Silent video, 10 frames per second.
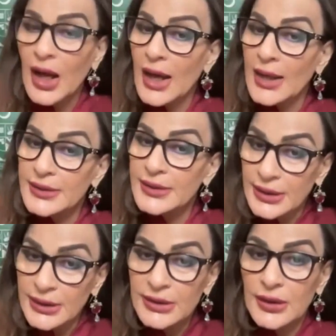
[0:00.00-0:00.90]
I
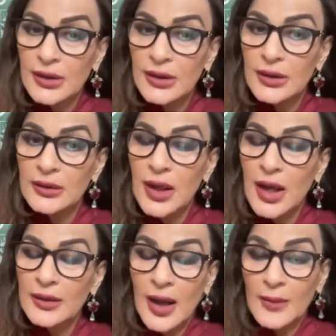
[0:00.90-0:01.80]

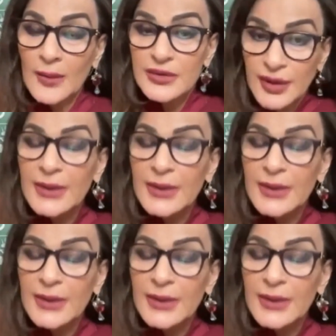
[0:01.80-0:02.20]
was